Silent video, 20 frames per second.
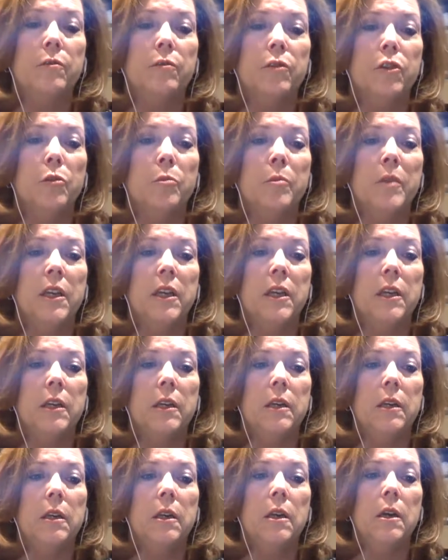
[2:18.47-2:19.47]
room
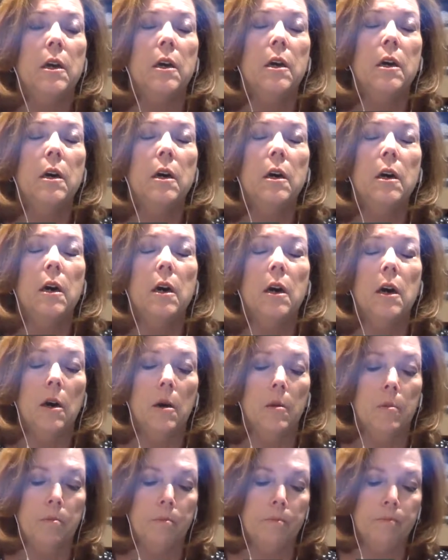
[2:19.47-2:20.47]
in
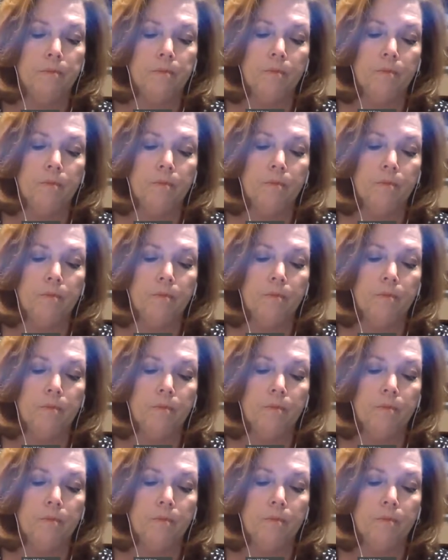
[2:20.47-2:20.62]
um,